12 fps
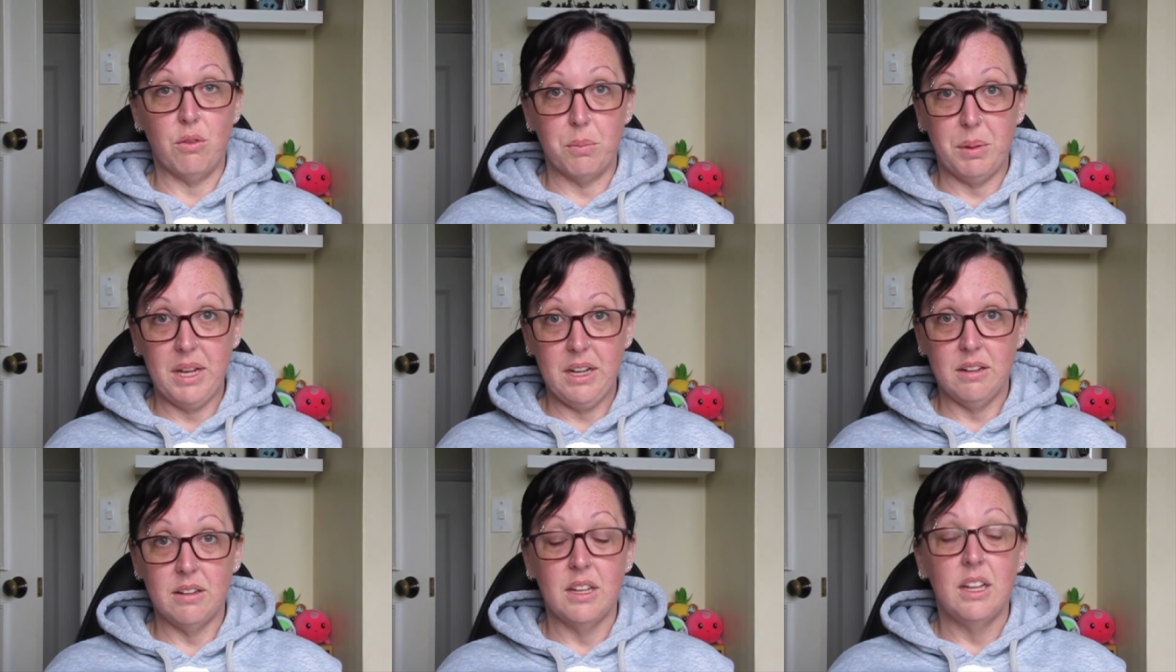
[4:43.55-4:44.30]

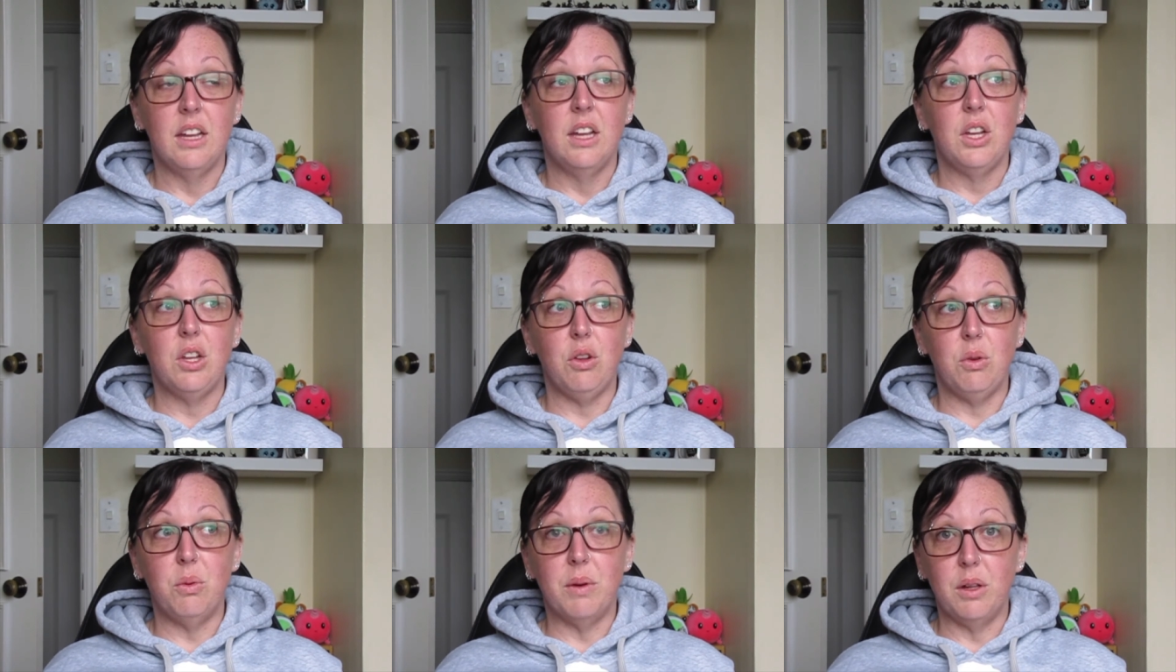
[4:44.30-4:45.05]
repent,
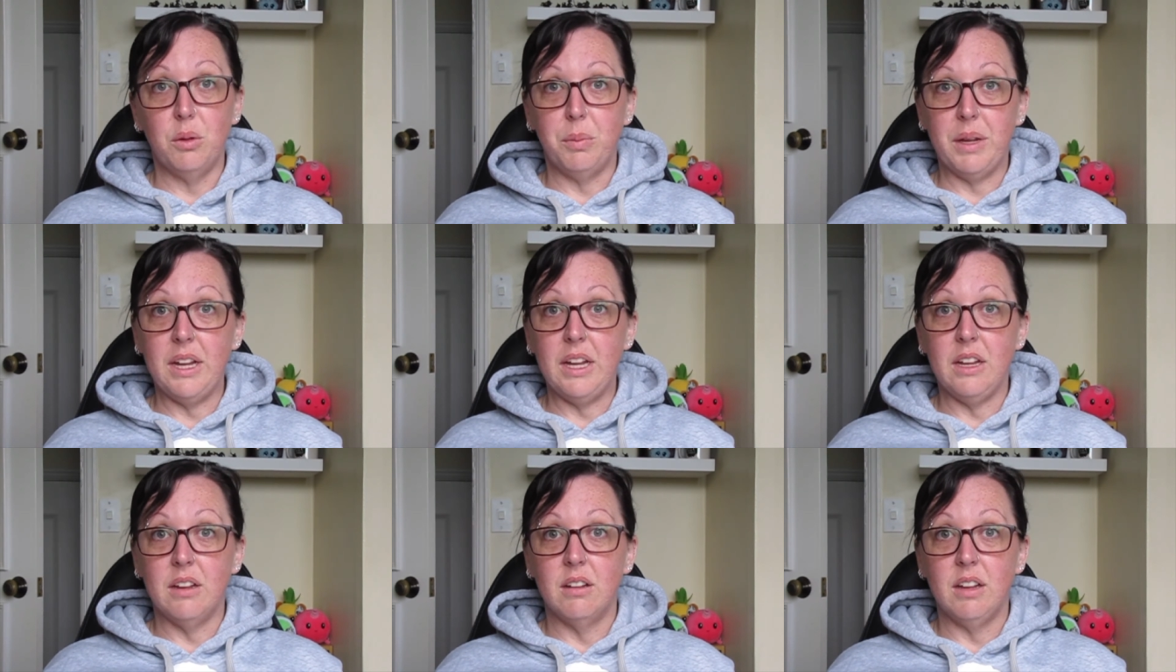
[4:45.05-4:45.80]
you will
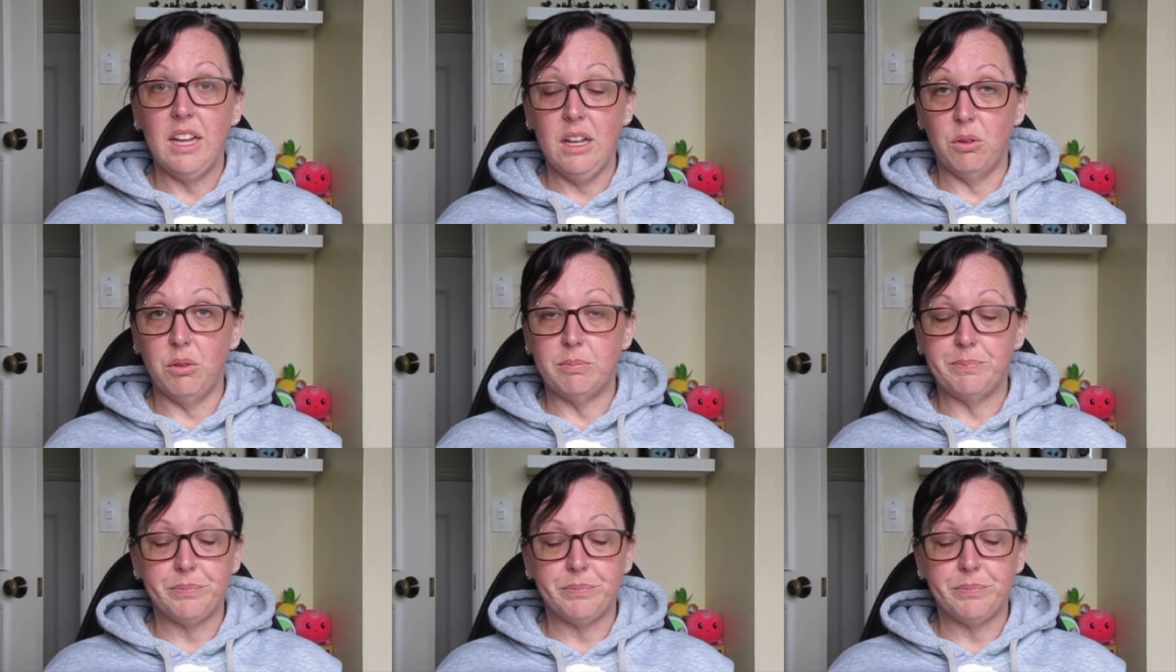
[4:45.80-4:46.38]
be healed.